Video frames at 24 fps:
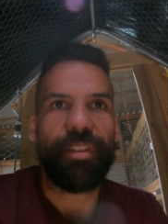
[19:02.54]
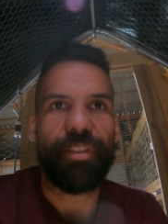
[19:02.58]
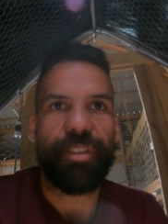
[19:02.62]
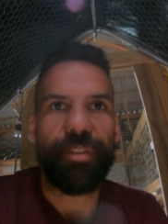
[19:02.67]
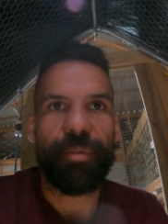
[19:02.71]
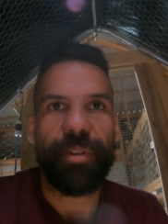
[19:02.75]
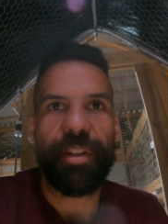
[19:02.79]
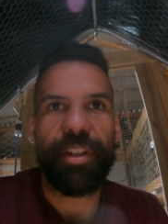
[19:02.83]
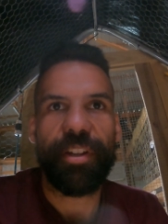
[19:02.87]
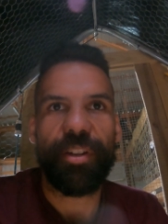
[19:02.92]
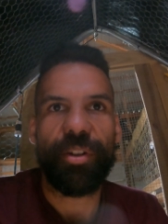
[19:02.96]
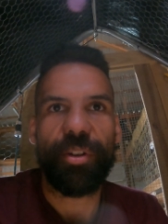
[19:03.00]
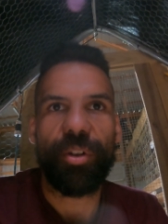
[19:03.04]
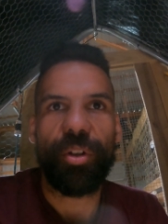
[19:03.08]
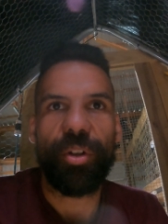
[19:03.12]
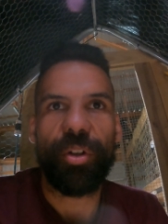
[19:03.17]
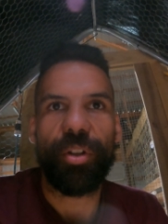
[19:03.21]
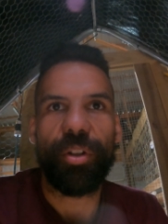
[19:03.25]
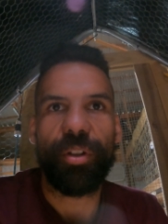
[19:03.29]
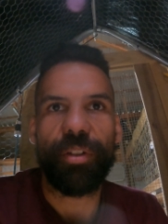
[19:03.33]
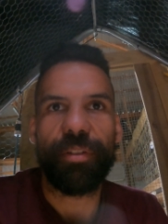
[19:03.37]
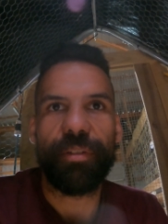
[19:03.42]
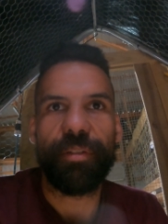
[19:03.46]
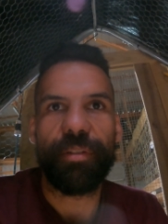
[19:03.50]
a
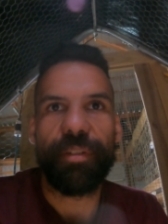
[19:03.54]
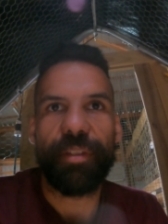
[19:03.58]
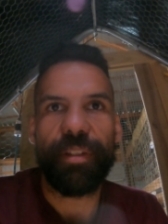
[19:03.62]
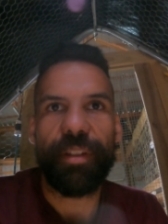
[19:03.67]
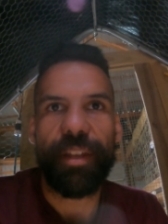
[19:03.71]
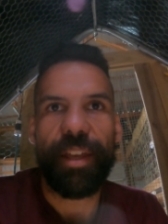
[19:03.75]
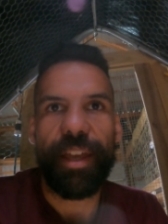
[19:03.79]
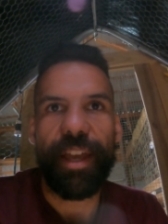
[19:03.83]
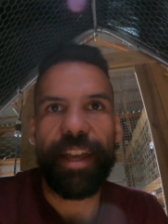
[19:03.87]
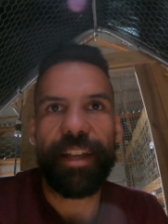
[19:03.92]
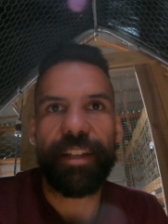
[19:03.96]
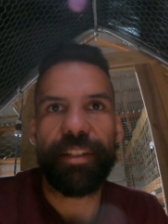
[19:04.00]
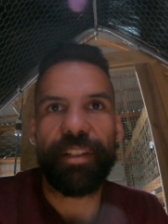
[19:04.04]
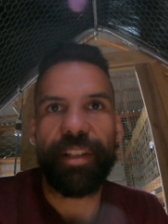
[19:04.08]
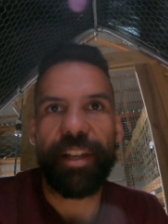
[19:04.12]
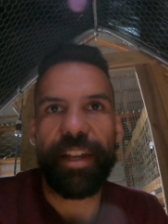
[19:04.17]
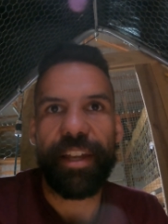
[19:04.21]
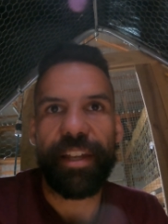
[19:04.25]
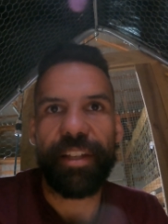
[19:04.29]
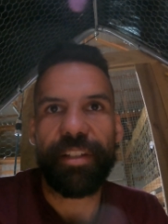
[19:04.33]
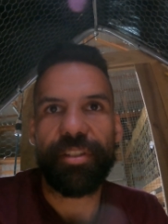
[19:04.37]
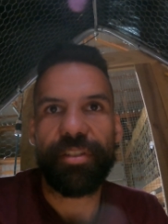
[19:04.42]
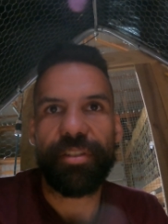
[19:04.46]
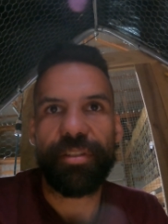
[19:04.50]
3-year-old
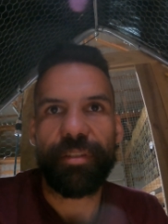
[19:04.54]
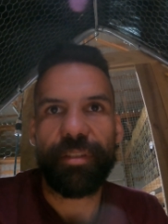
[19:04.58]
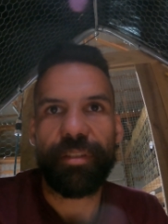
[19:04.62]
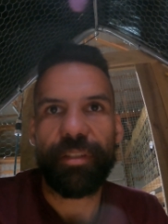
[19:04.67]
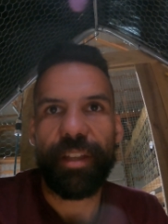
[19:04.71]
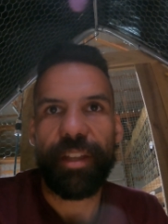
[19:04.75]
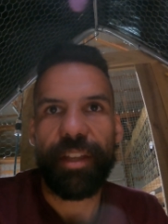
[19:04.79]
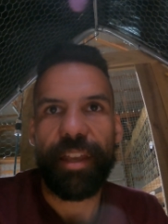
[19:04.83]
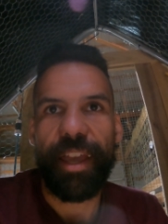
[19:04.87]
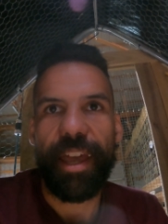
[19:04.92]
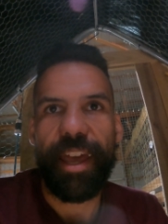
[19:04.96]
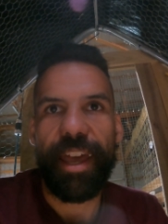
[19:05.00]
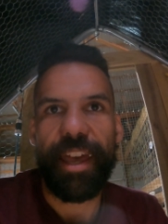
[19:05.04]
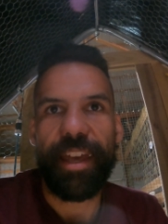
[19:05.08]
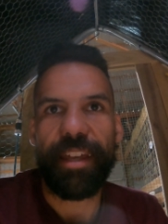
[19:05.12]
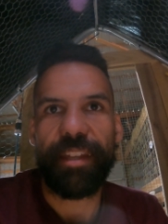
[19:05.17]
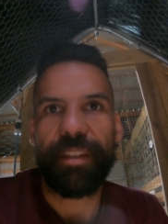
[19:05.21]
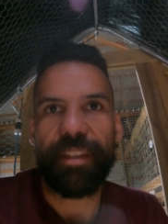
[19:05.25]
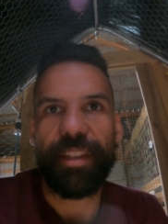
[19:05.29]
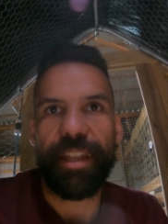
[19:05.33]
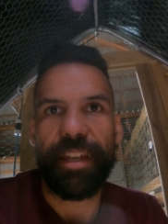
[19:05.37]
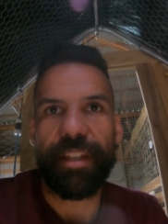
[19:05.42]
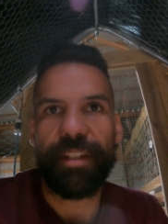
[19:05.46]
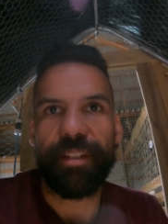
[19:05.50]
egg-laying
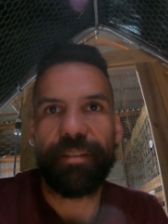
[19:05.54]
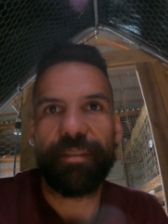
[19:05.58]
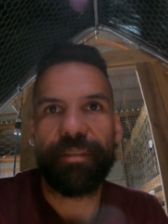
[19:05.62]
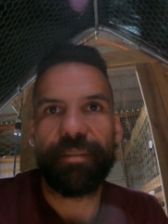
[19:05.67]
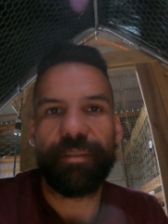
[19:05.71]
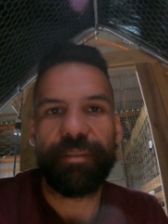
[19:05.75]
hen that